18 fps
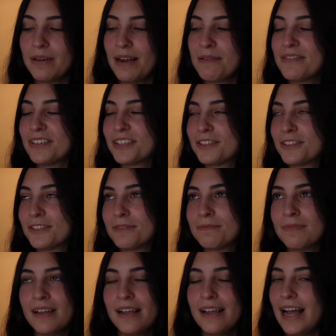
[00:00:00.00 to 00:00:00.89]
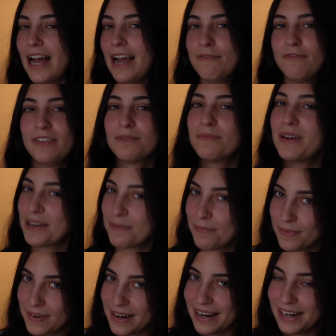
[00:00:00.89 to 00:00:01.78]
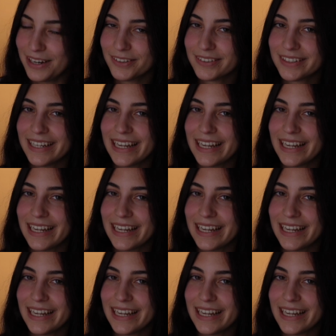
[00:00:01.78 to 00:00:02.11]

I feel very proud.